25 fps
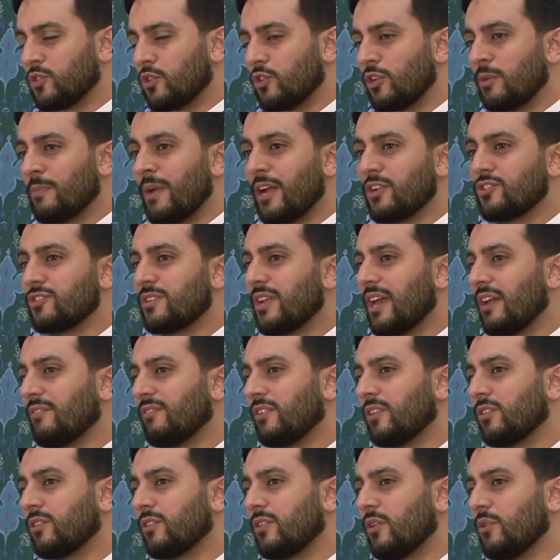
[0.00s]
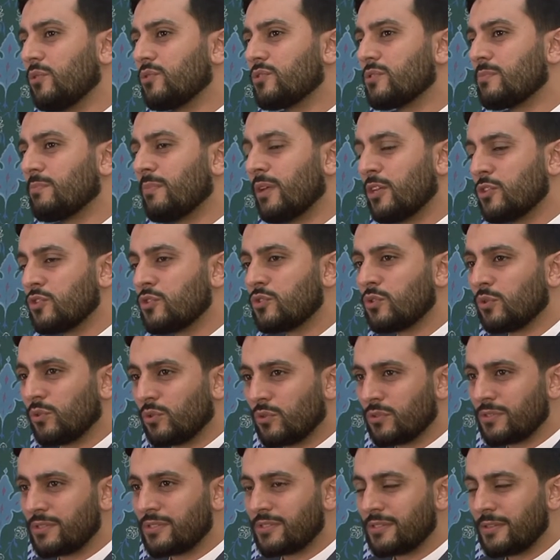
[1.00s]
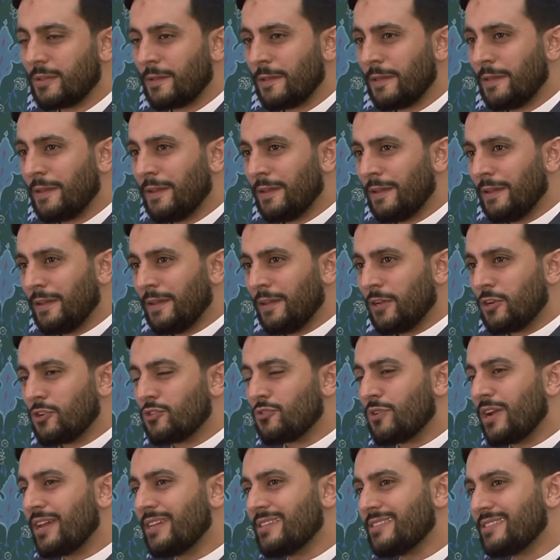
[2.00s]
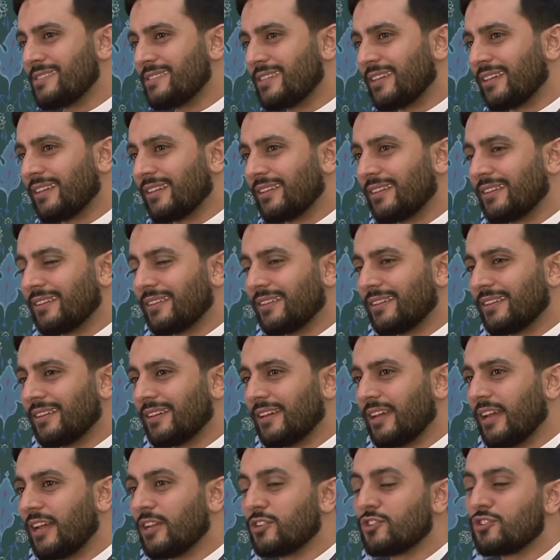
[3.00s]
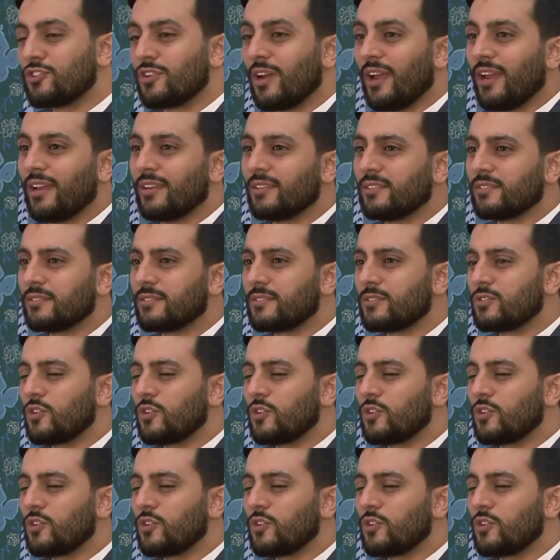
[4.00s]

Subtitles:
So imagine having those mentors raising a child.